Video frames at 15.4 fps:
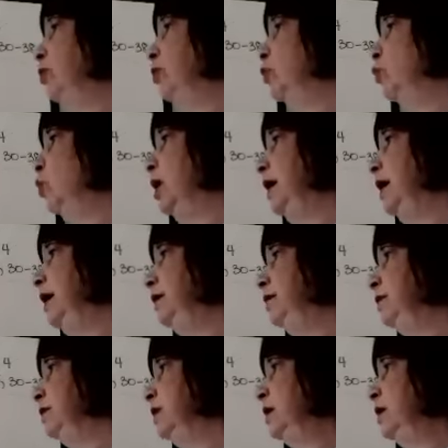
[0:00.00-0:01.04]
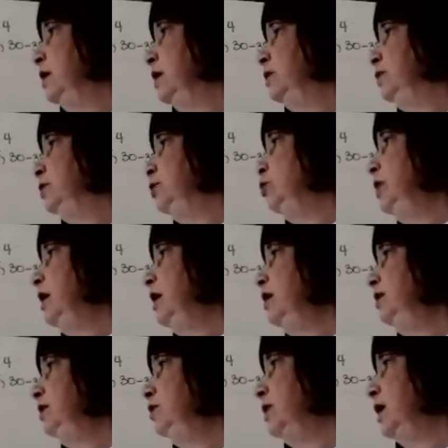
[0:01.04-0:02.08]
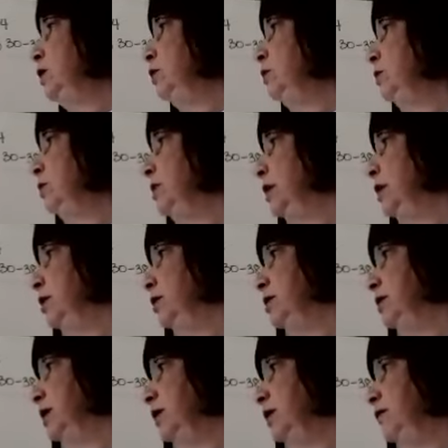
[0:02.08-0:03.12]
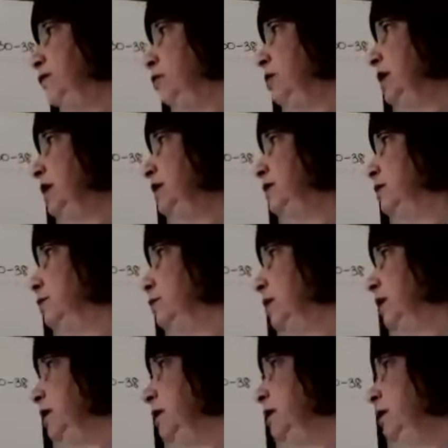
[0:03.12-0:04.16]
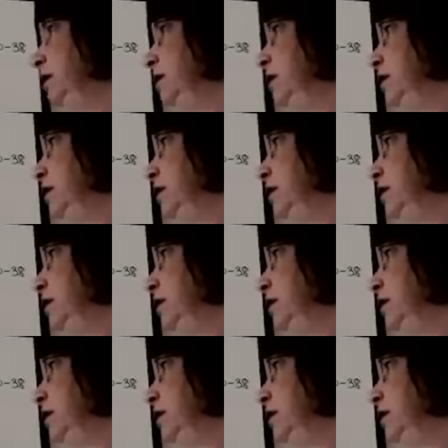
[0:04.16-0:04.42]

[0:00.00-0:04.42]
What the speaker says: the y's. So you get a trinomial that looks like 4x squared